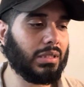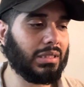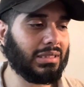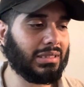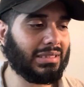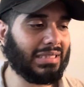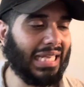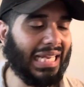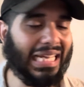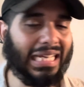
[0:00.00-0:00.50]

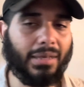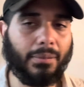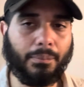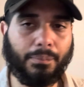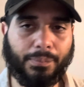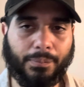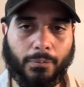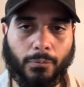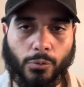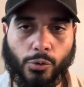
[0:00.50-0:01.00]

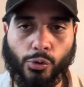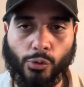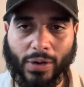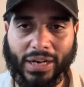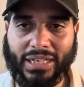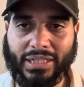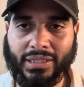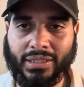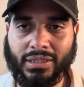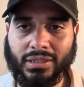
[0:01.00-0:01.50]
take
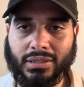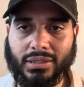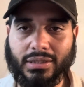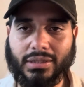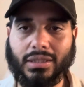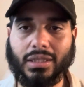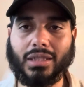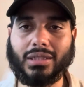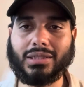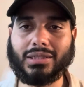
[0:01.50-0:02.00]

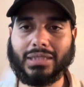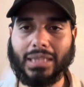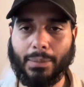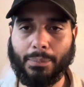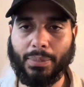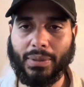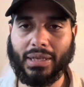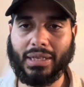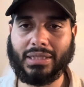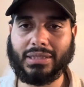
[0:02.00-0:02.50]
greatness a
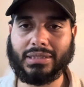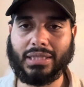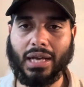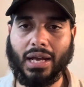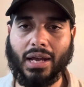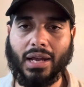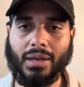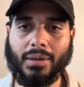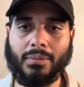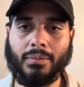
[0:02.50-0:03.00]
step at a
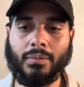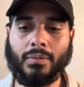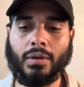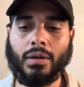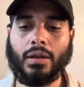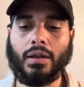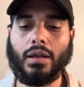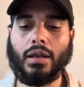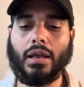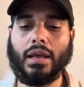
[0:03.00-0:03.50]
time
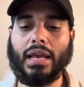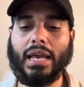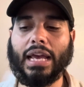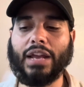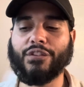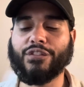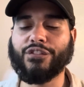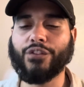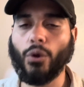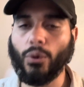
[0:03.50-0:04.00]

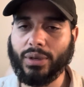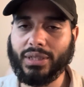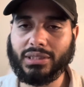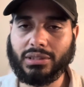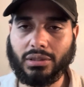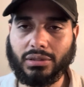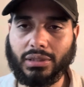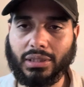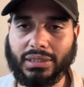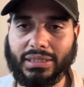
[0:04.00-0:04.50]
and focus
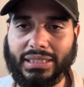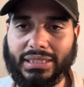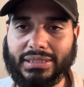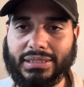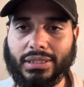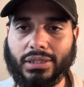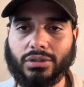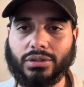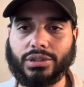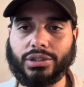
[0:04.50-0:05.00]
on the
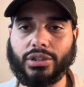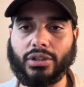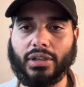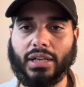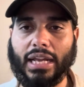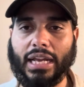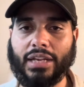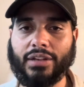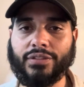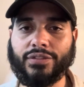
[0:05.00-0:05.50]
details in your
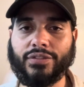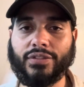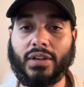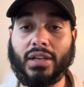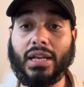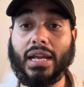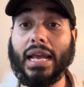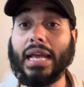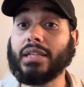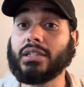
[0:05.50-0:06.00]
life
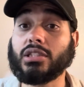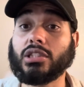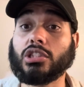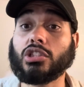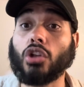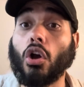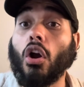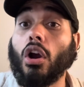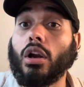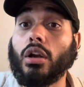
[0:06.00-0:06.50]
and
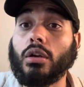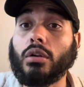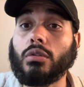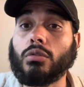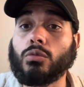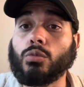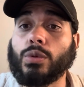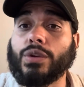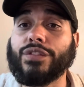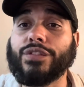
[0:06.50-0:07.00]
start
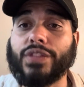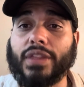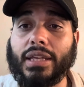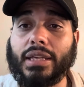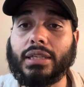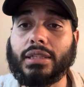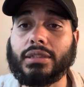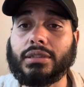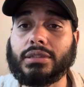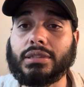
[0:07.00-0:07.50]
with
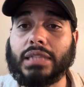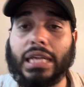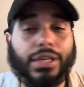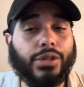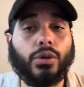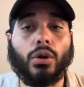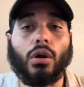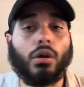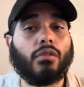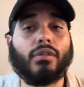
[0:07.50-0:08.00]
things that
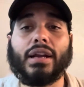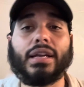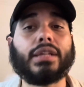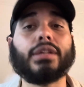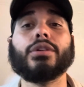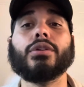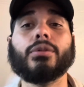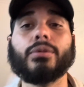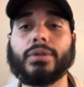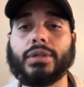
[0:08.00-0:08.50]
you're already
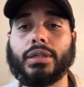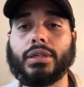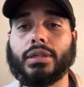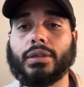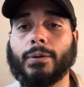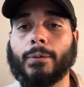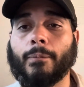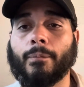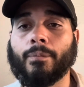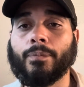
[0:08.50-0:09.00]
doing.
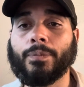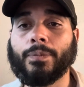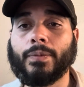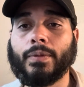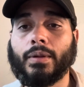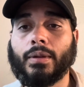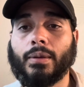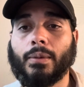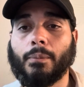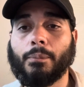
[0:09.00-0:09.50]

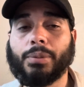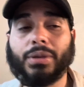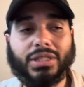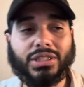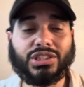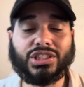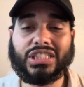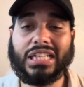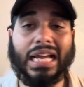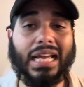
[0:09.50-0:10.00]

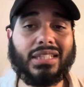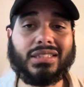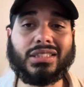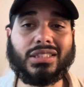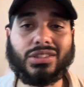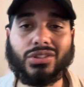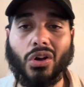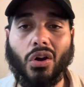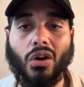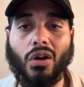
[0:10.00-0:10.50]
Because
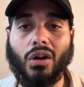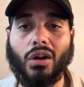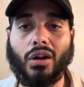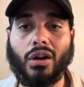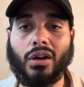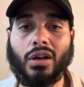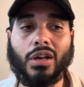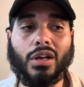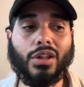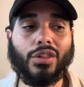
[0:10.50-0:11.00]
chances
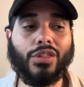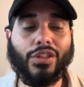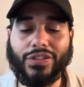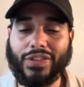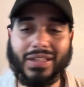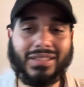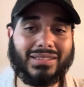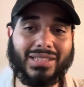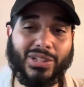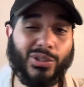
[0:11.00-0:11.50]
are the
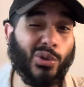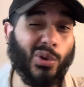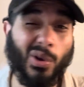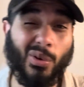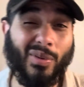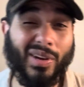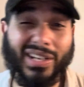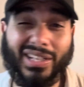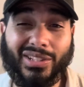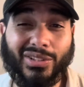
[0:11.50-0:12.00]
things that you're
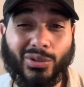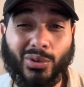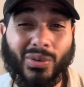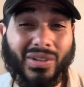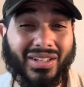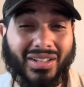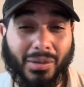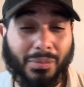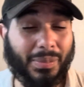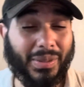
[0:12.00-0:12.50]
already
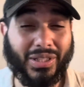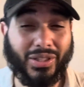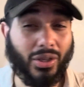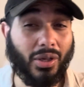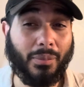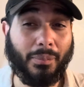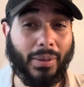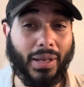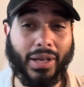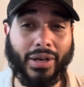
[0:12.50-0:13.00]
doing can be
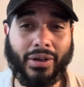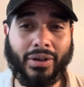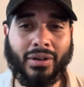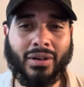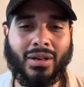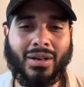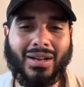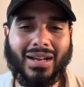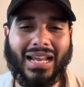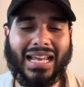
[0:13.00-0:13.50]
done better.
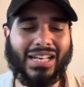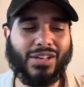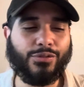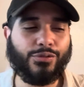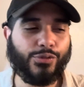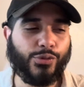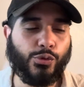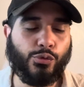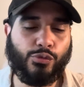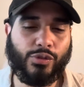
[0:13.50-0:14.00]
And
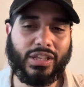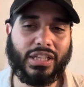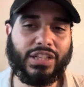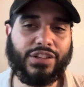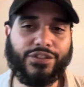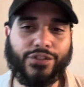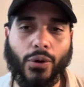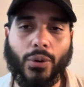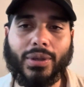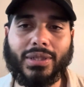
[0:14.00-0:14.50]
if you really
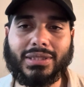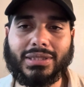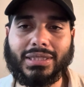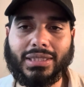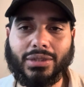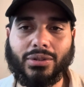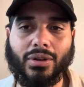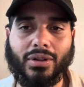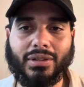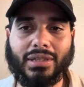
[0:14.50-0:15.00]
focus
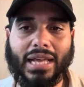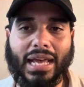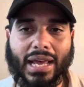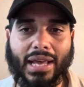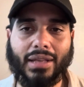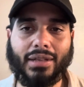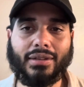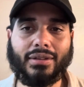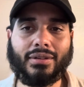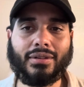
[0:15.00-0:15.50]
in on
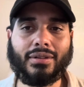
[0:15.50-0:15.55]
that,